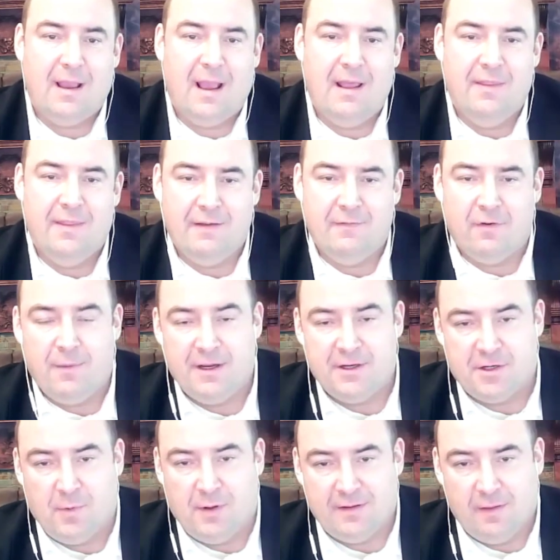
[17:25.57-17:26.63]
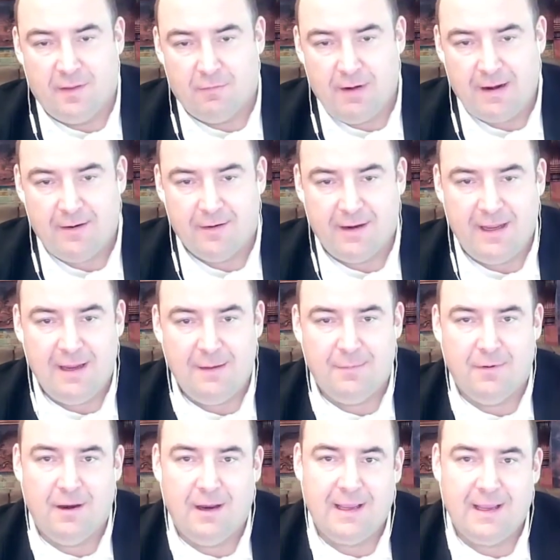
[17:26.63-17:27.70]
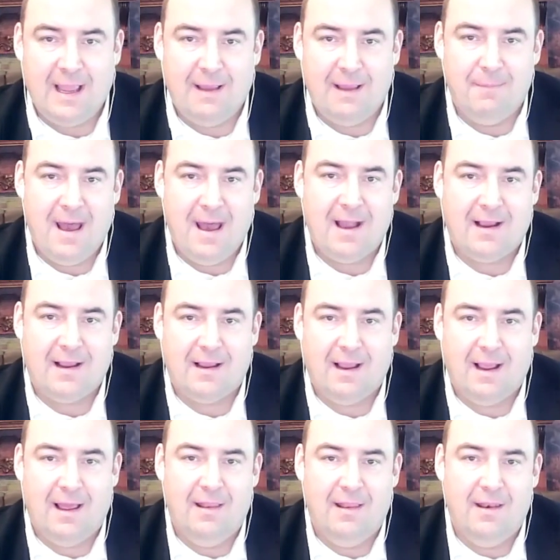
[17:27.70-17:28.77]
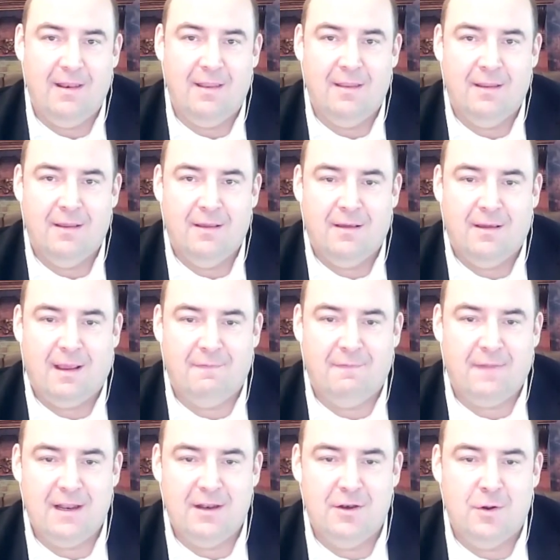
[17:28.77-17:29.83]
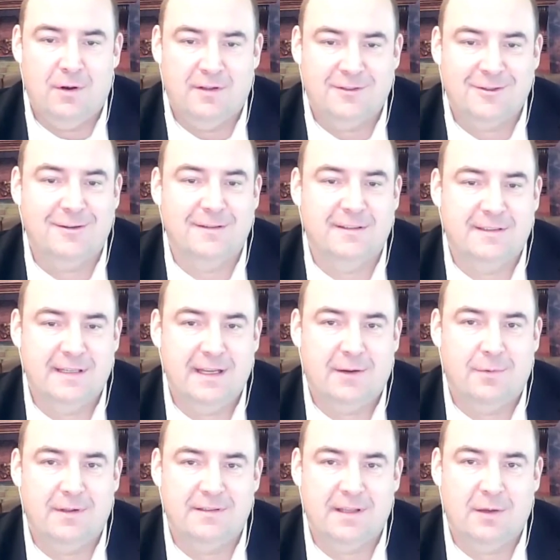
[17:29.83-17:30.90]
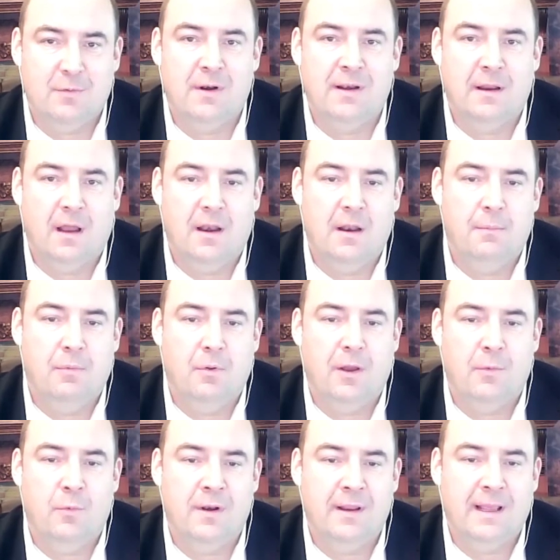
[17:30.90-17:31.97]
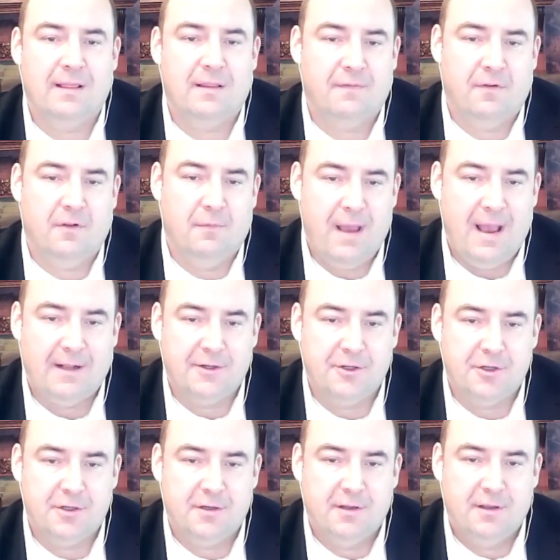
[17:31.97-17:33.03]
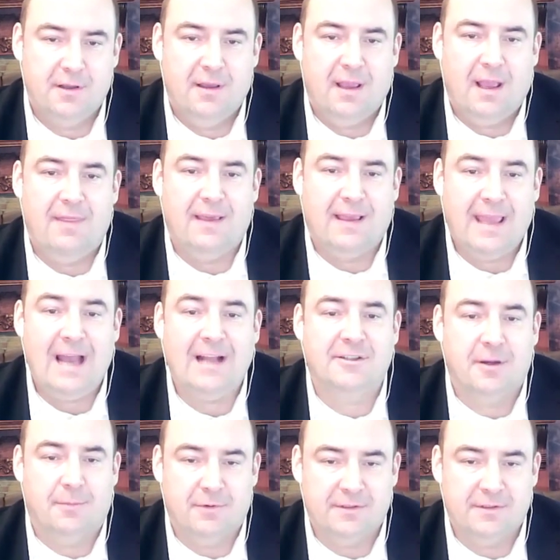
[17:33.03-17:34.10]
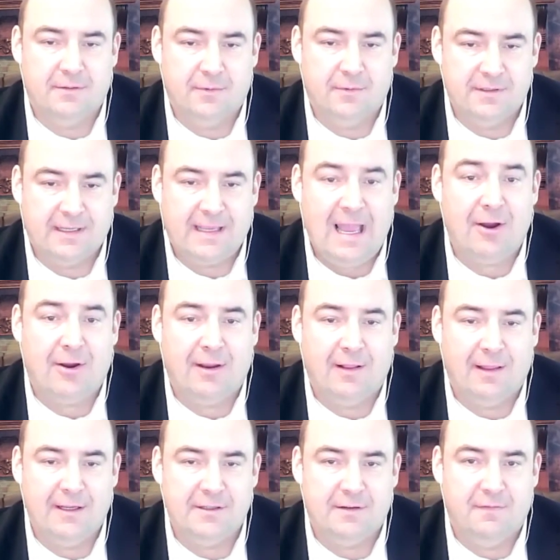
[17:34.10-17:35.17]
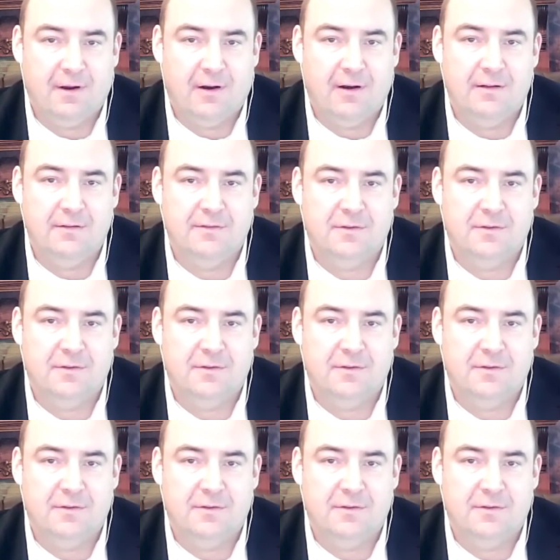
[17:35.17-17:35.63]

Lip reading: And the information went to their record keeper, it came back, and if they didn't do it in a certain sequence, the employee wouldn't get the full match. And the catch up was a calculation figure out.